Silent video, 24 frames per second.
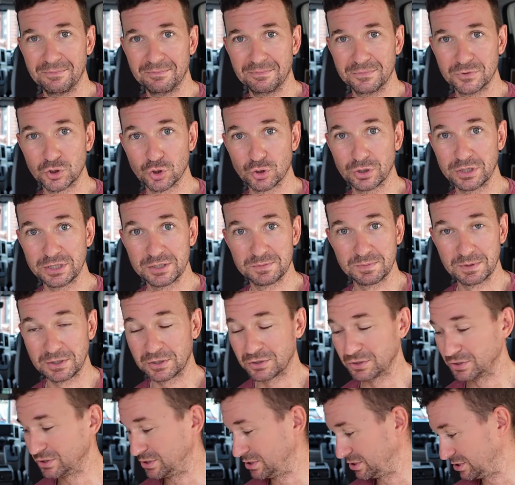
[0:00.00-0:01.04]
drawings,
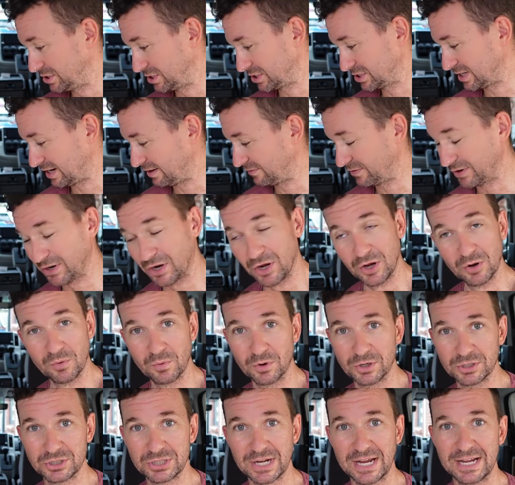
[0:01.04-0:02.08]
because you just never know
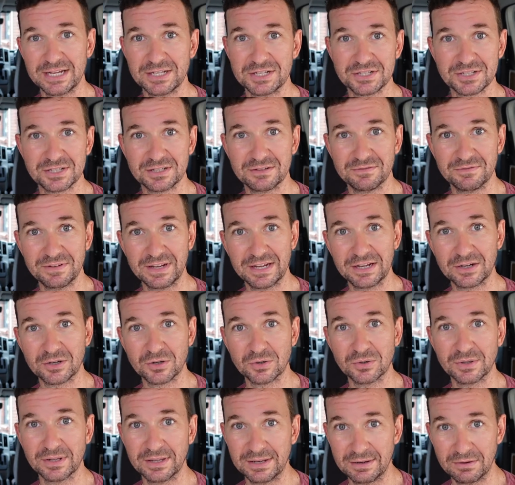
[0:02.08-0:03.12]
what changes in the
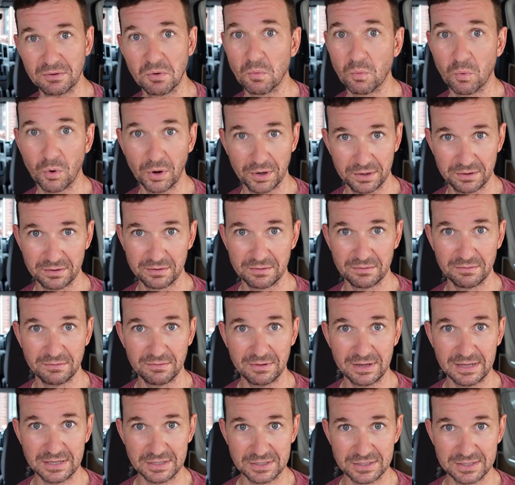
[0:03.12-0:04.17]
vehicle and
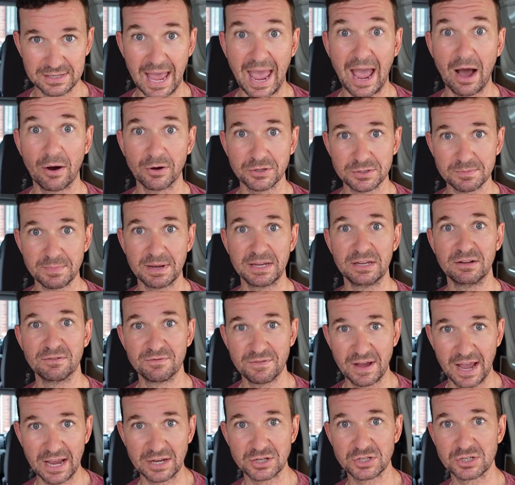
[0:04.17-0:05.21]
how it's
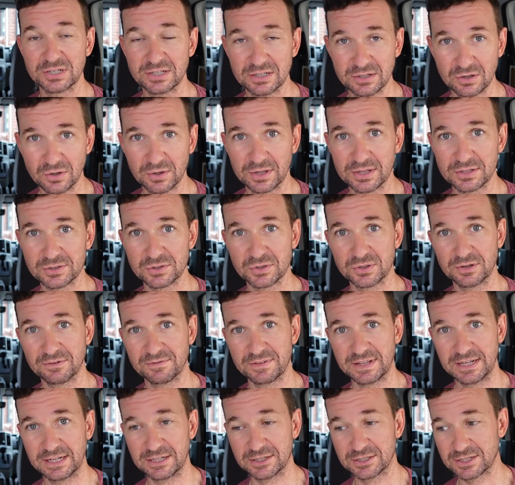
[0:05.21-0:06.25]
manufactured and all that sort of
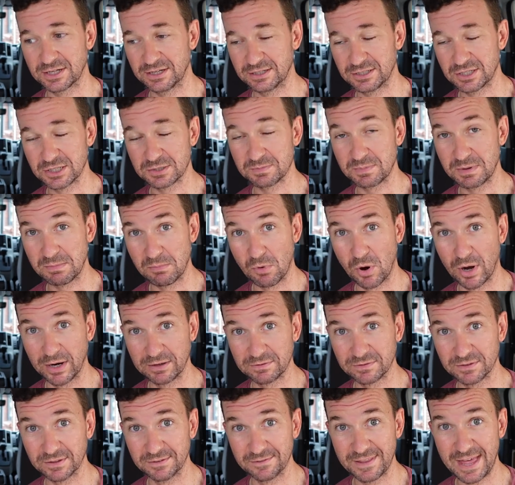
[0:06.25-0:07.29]
thing. So just be
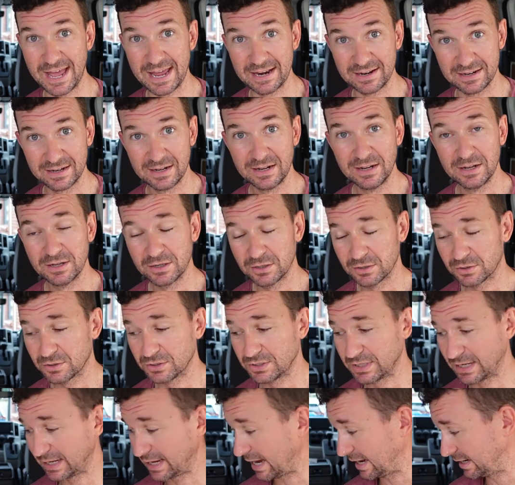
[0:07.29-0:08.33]
mindful of that, because
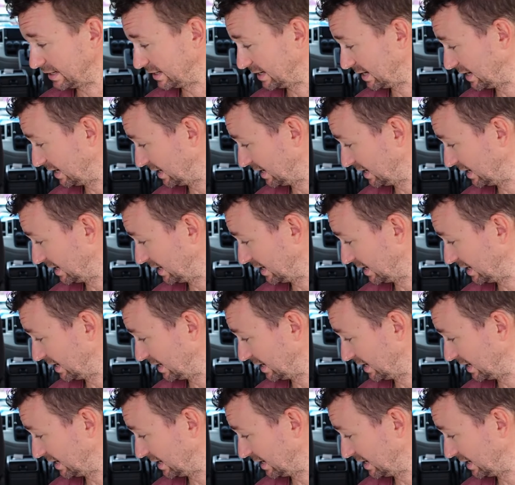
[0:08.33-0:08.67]
you can